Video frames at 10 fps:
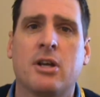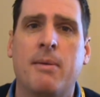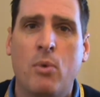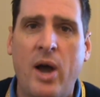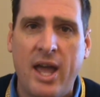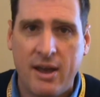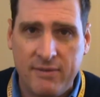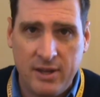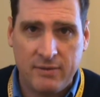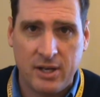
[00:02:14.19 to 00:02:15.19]
some way
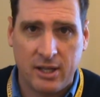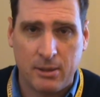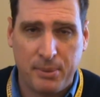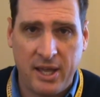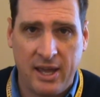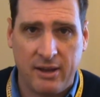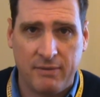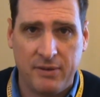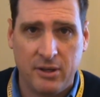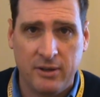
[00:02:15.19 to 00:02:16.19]
of evening the
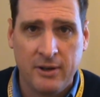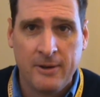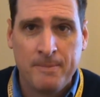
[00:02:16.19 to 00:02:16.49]
playing field.